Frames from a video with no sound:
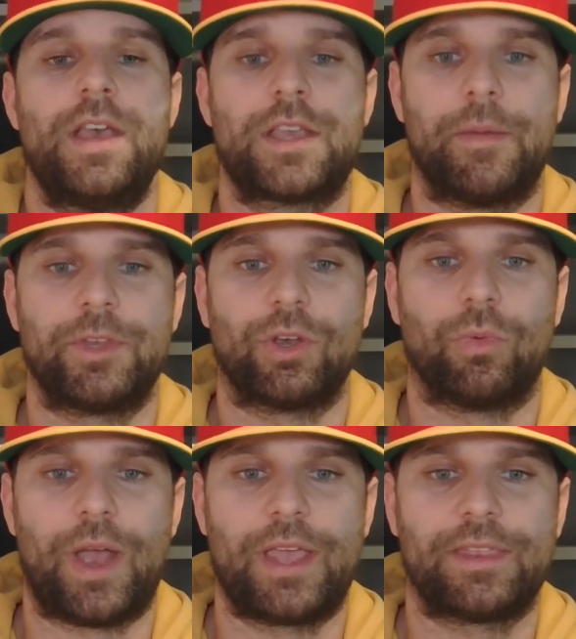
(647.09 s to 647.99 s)
coming your
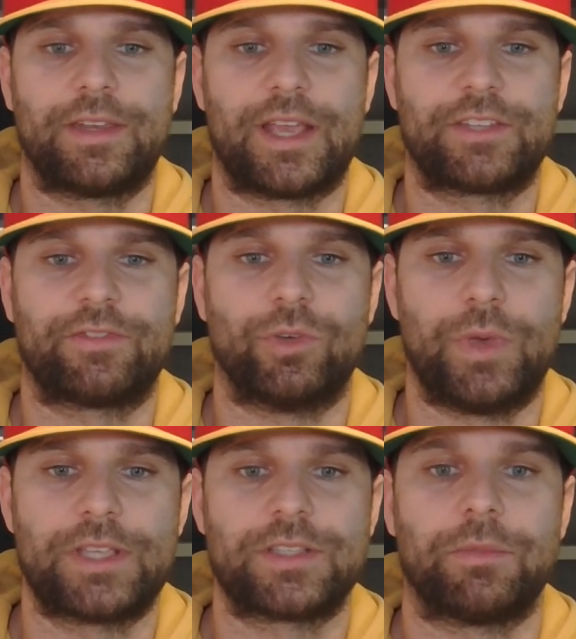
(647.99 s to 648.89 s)
way in the next few
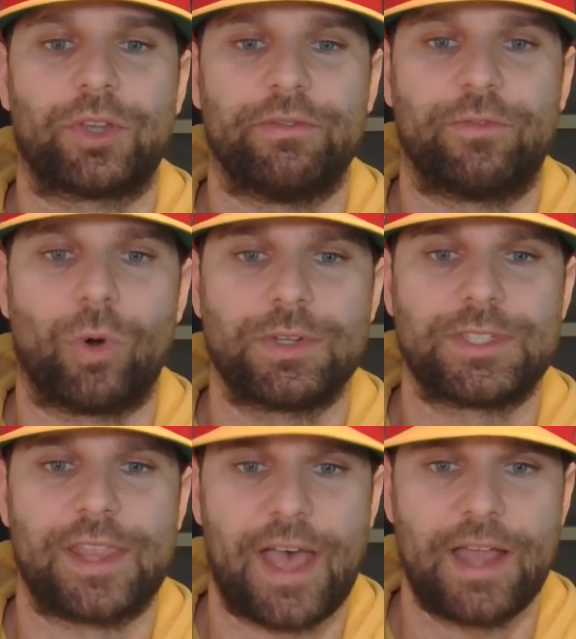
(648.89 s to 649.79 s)
weeks. I'm looking forward
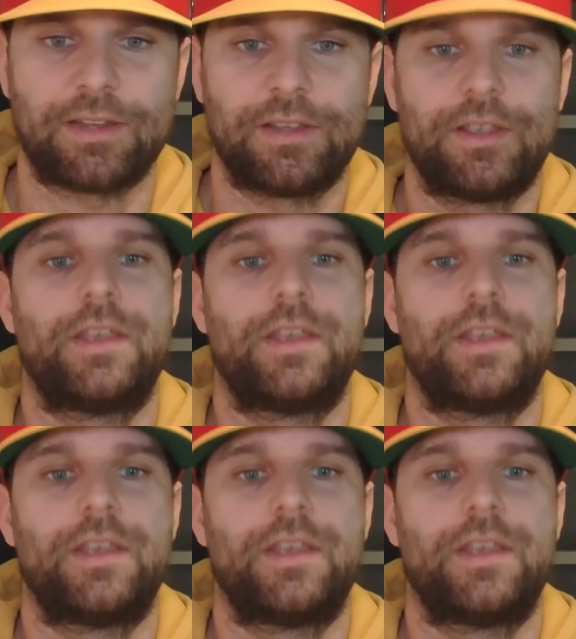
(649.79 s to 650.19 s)
to that.